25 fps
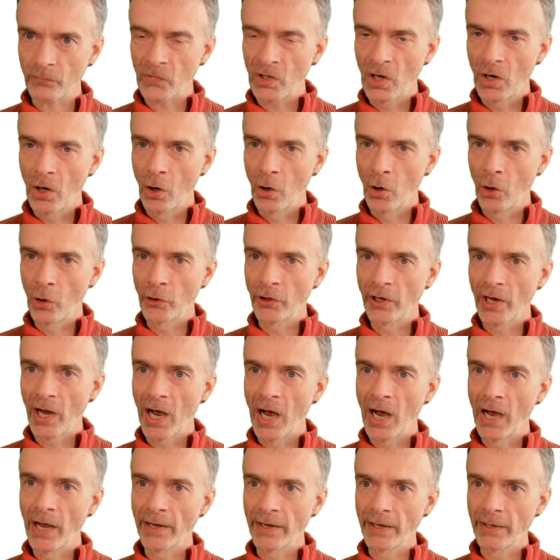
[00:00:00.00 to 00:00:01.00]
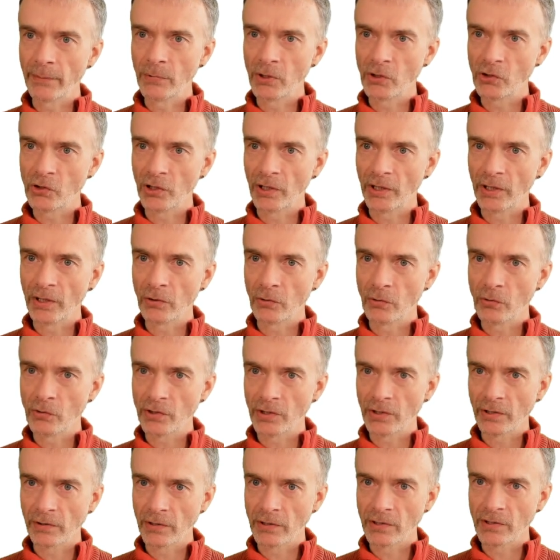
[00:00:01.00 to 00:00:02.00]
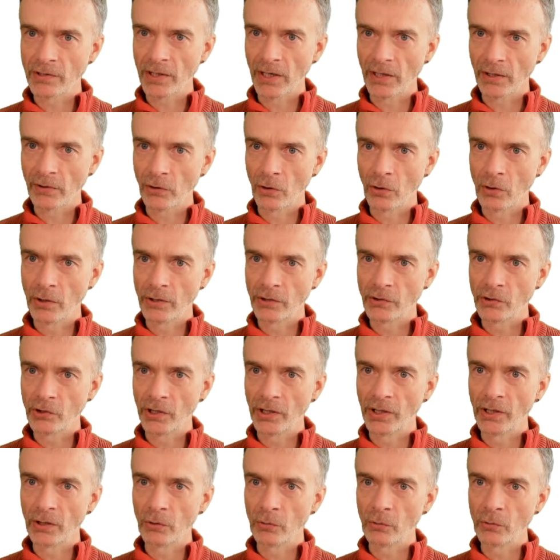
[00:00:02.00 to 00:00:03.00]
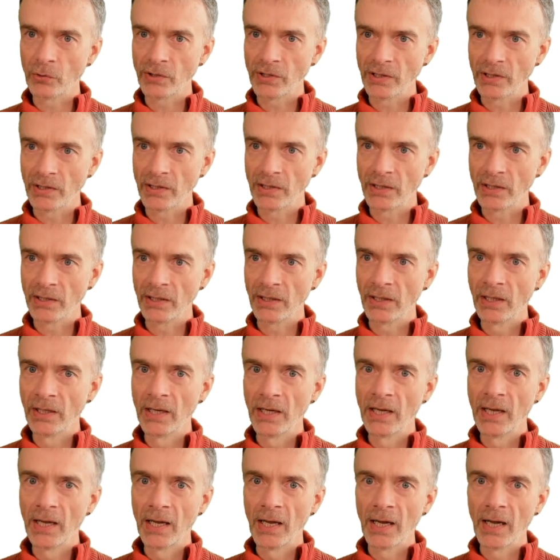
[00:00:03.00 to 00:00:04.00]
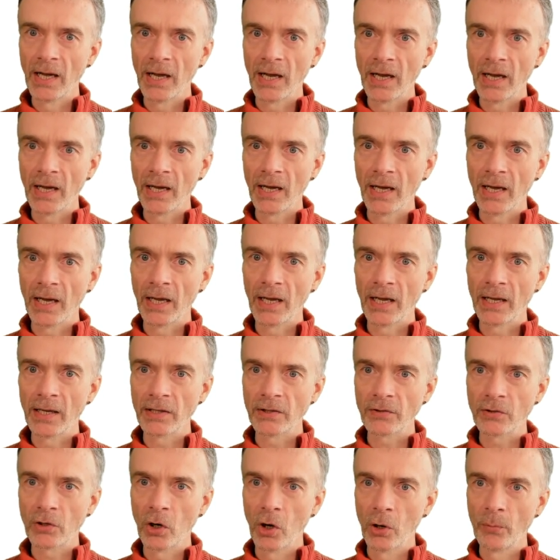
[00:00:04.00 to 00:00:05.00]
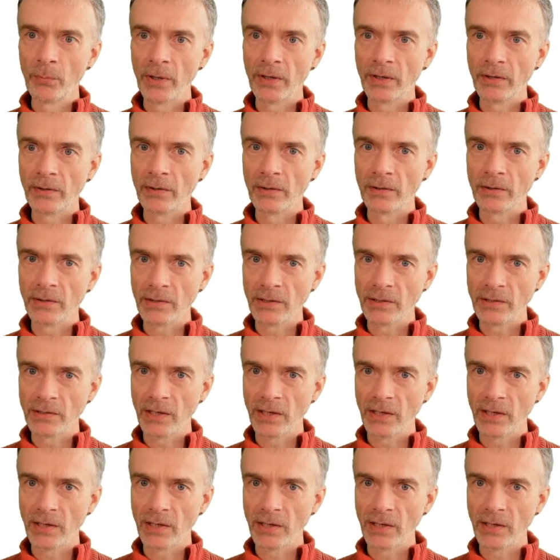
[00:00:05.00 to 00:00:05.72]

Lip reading: on eye imaging using this technology, OCT, is common. These